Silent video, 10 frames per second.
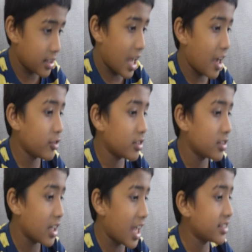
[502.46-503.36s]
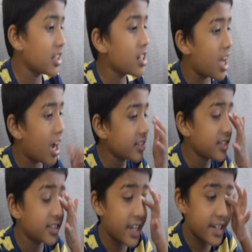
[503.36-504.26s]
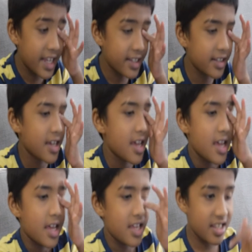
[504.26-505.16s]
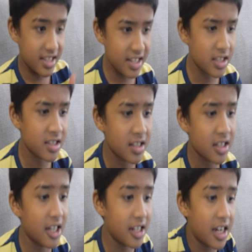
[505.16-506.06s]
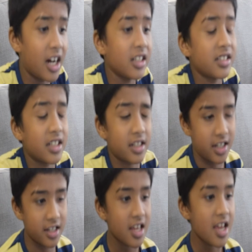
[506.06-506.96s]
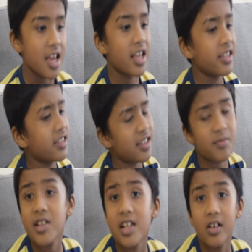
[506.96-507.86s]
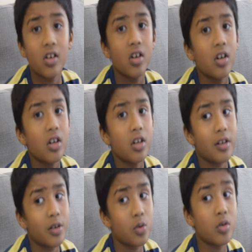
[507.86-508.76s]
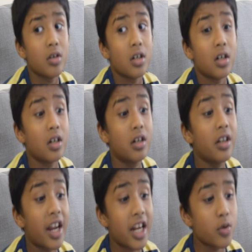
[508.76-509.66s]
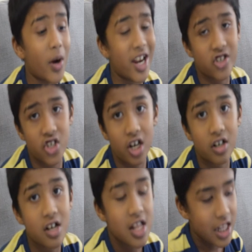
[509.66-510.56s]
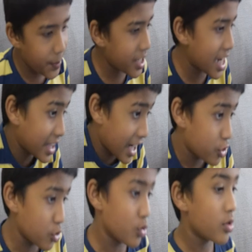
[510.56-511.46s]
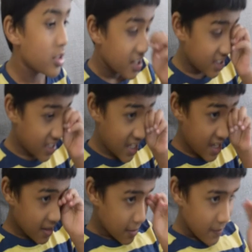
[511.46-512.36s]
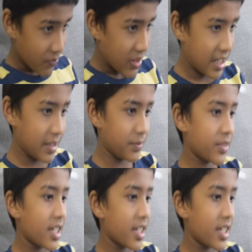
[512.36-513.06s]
as the last sentence, this last sentence is similar to a great white shark. Let me tell that too. See, I